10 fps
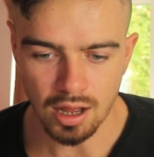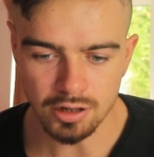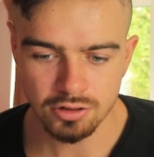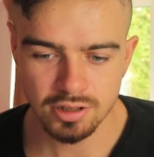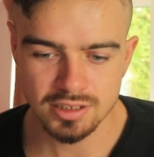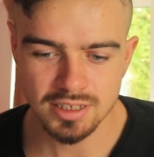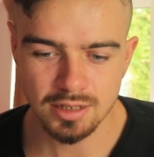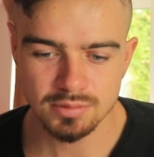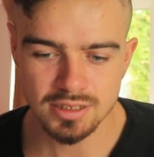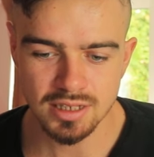Under the
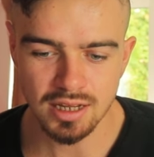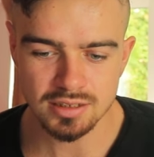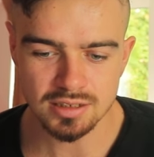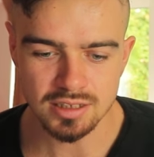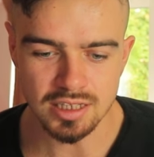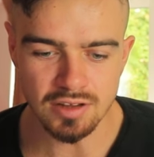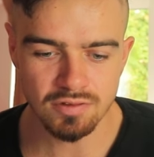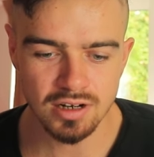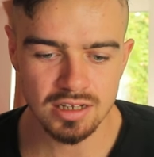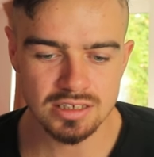same set,
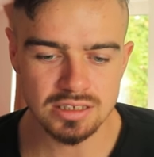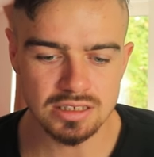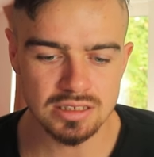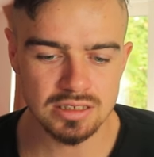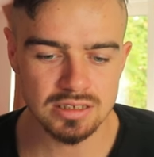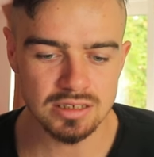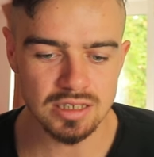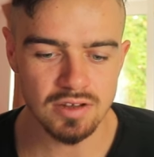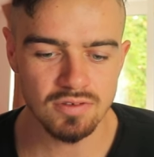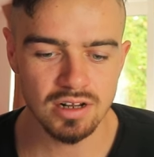even a,
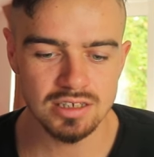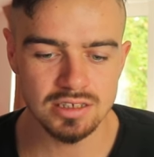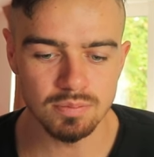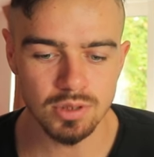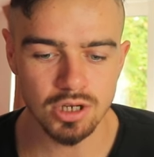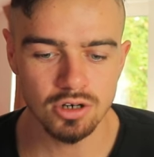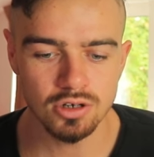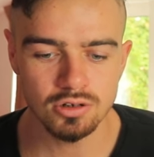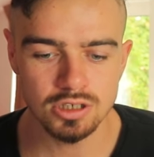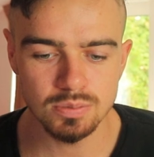even a
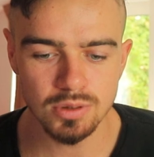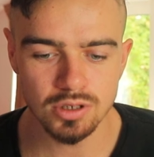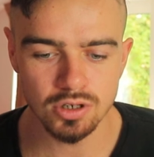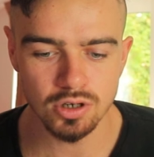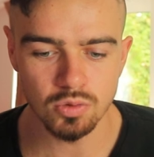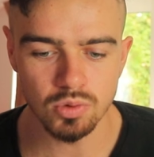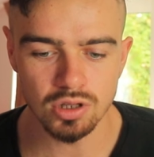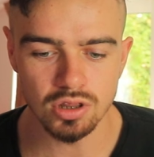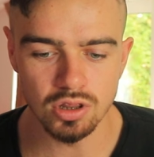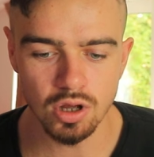superior speaker
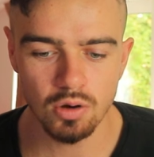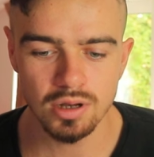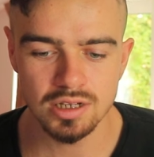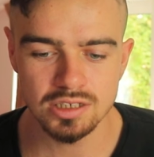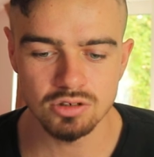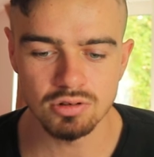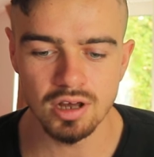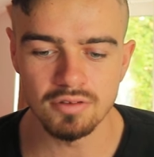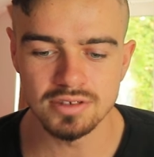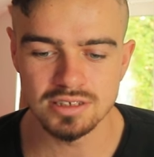with no history
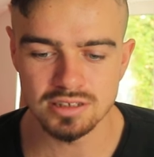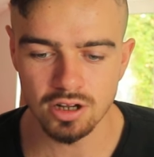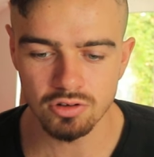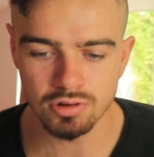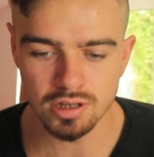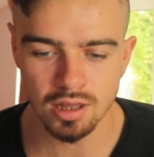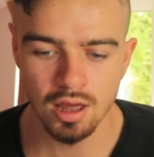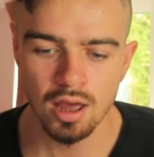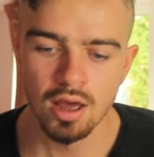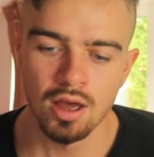of stuttering
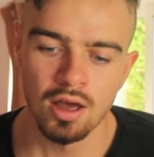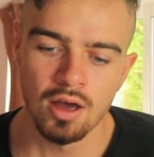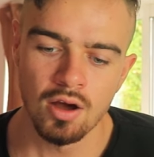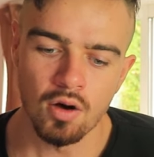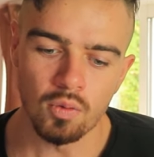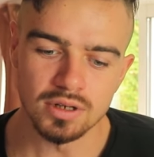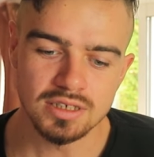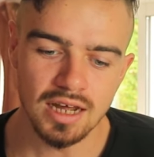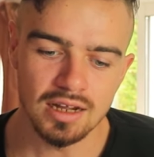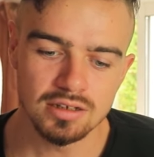would
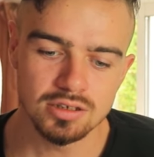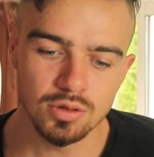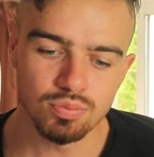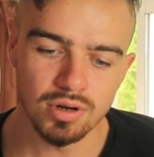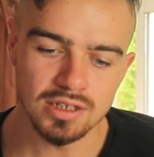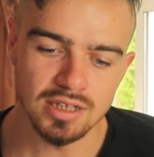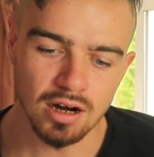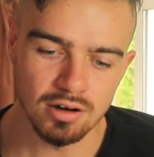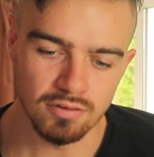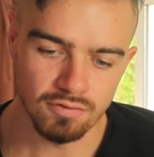tend to break
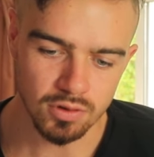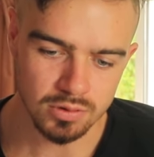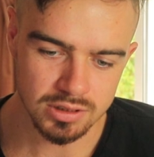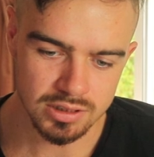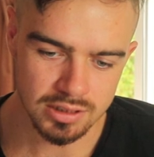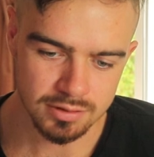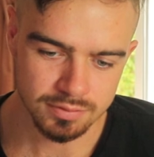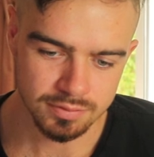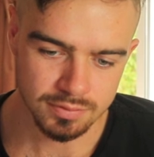down in fluency.